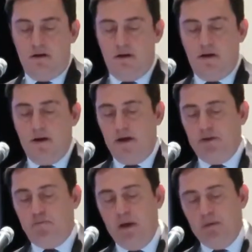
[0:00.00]

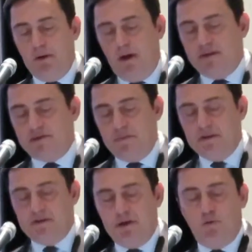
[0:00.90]
It may be
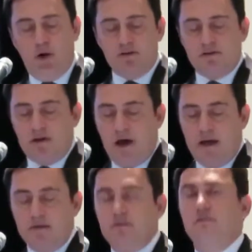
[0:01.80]
asymmetric one
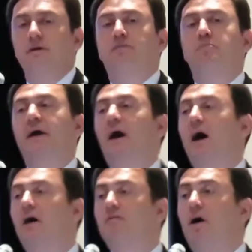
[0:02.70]
side. It may
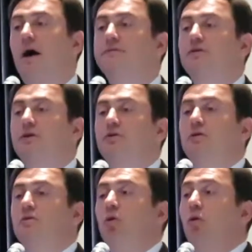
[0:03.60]
have
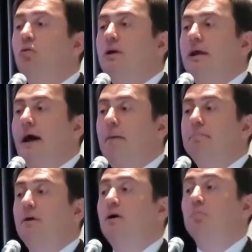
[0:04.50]
anterior
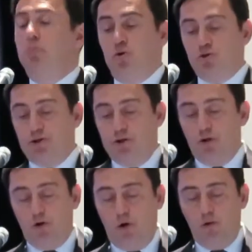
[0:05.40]
overlap,
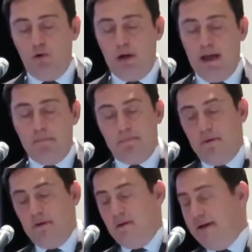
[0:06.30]
posterior overlap,
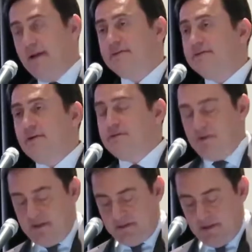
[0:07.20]
and
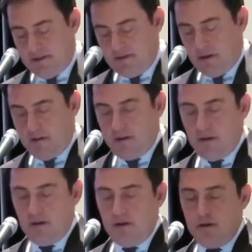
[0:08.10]
etc., etc.
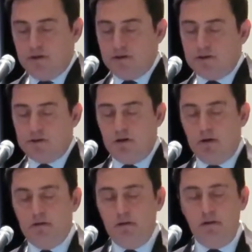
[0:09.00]

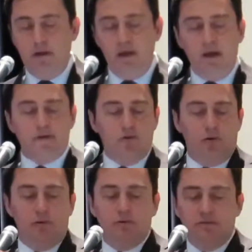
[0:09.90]
So Lee et
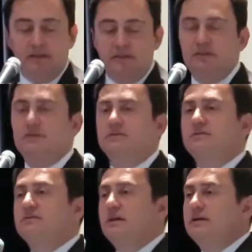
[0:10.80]
al., they did a
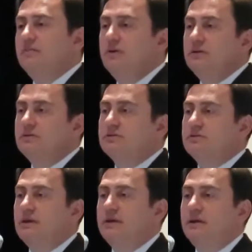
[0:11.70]
study, very good
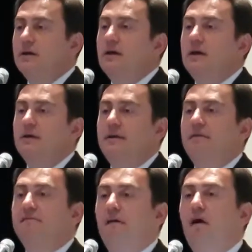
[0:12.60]
study.
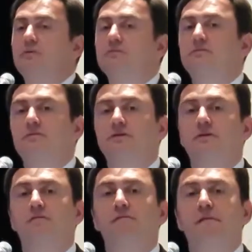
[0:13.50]
They found
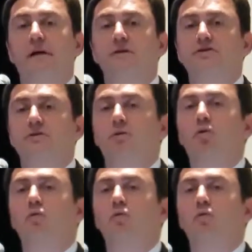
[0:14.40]
circumferential